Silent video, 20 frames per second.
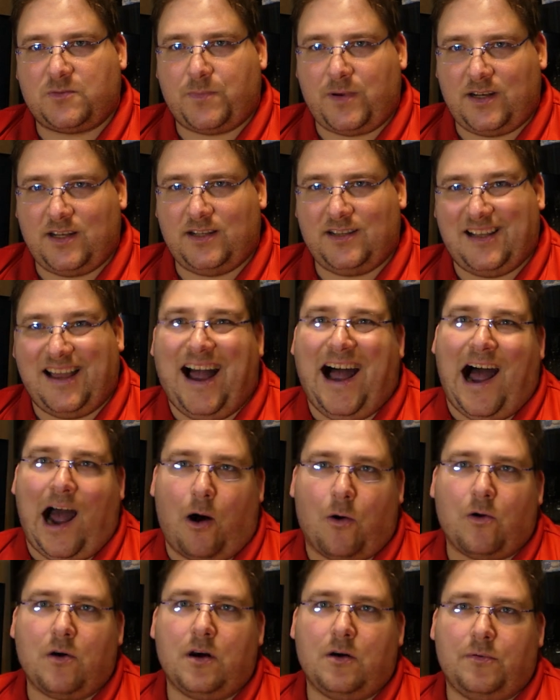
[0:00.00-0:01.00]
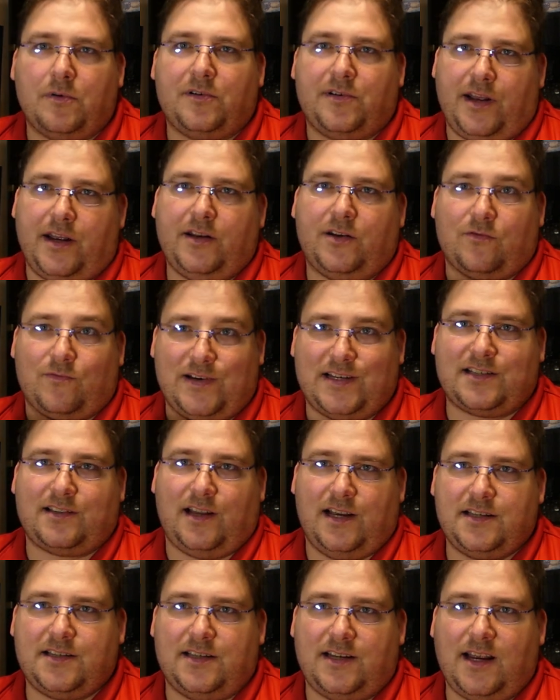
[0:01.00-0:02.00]
spending the hour it would take to
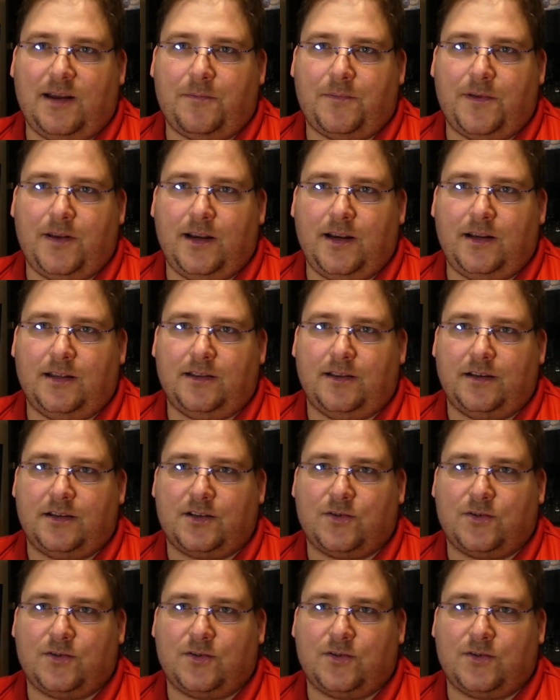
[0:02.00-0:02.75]
reslice the damn thing and the